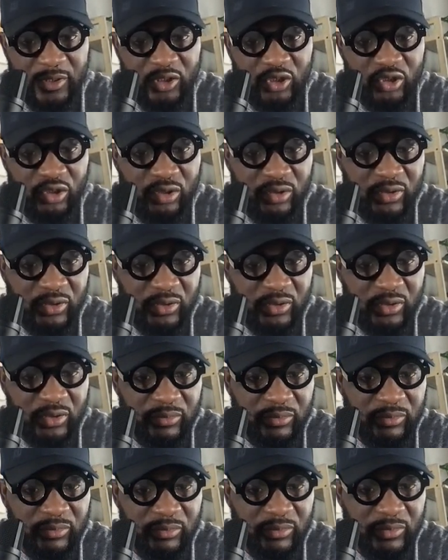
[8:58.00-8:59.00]
choose it,
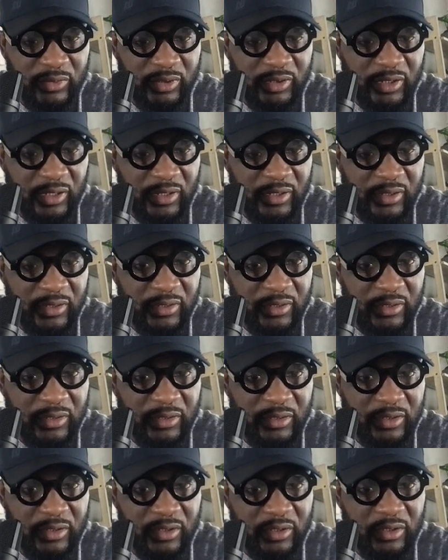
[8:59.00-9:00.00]
and then
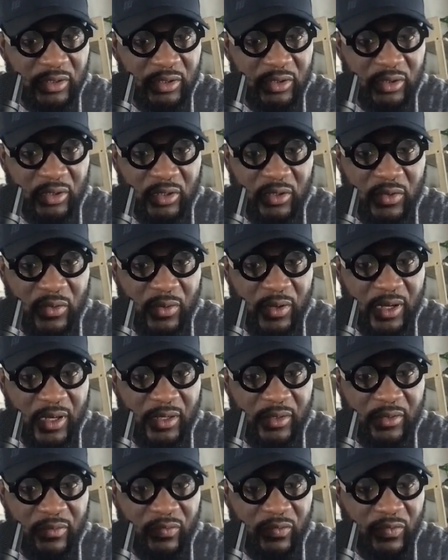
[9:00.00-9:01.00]
we
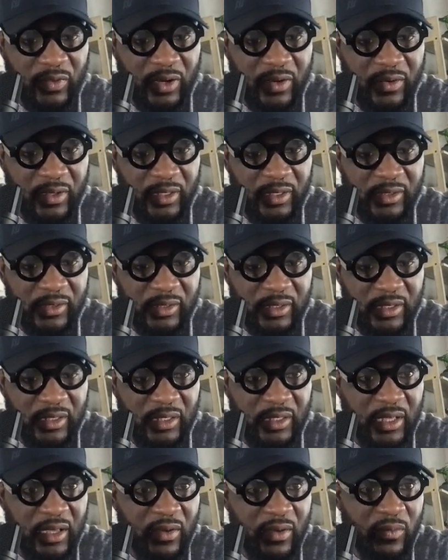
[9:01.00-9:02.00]
create very
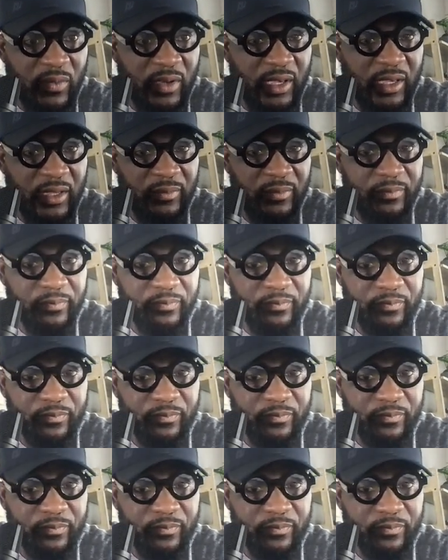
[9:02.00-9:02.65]
easy that way.